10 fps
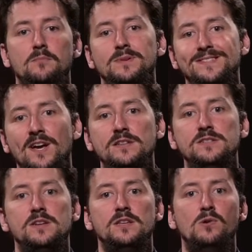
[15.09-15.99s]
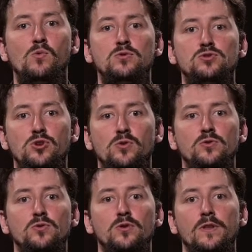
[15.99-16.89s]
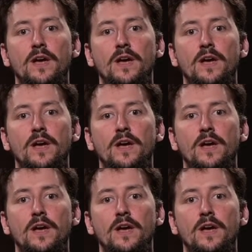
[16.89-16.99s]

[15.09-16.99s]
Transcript: Besides, they won't show you